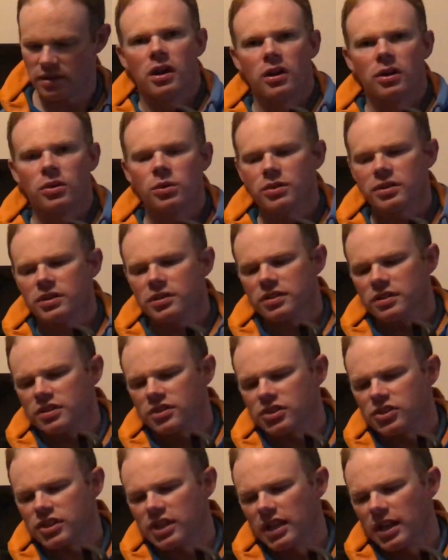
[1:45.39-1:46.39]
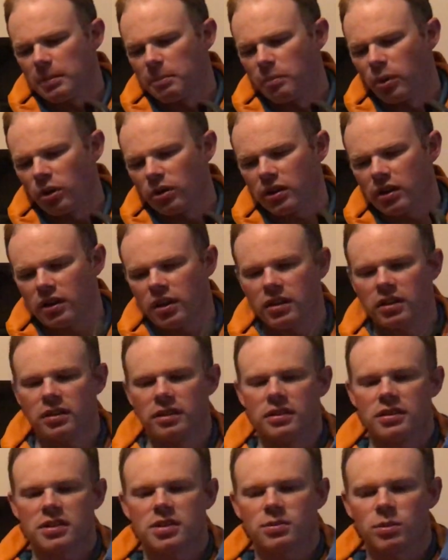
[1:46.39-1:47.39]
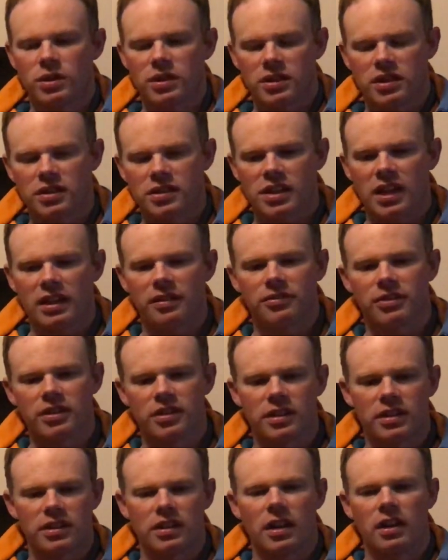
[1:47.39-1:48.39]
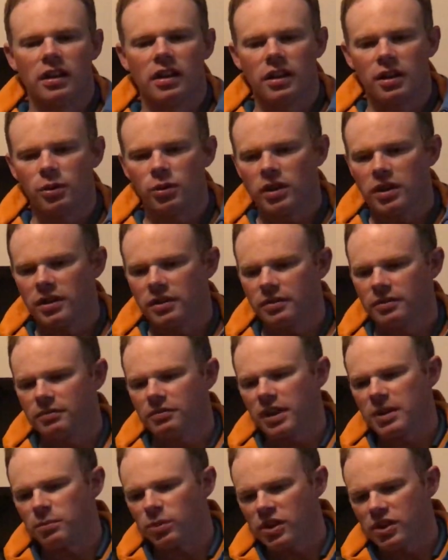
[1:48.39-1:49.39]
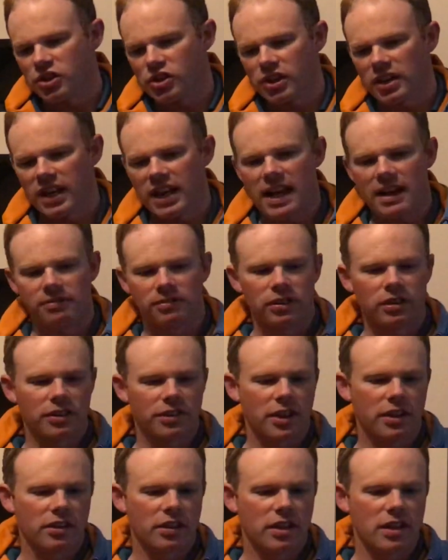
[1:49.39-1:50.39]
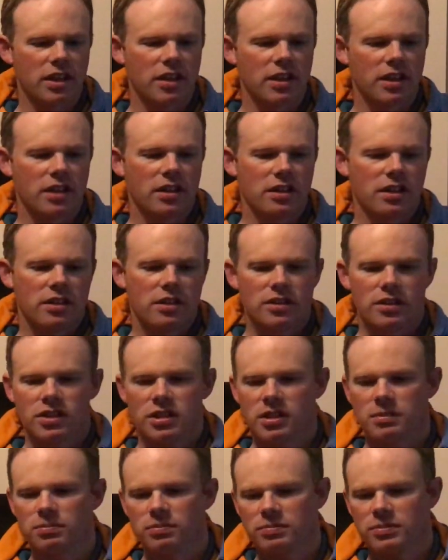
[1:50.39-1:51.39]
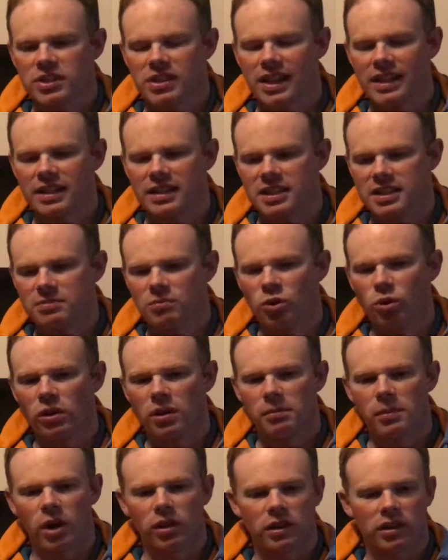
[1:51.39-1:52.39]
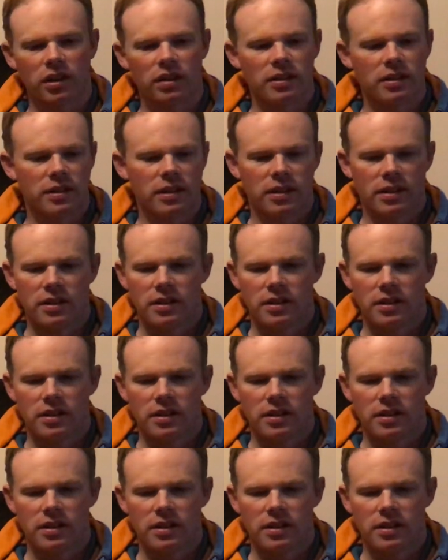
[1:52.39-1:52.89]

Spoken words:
According to the Stihl book, this one does have a lower vibration level than the slightly smaller model.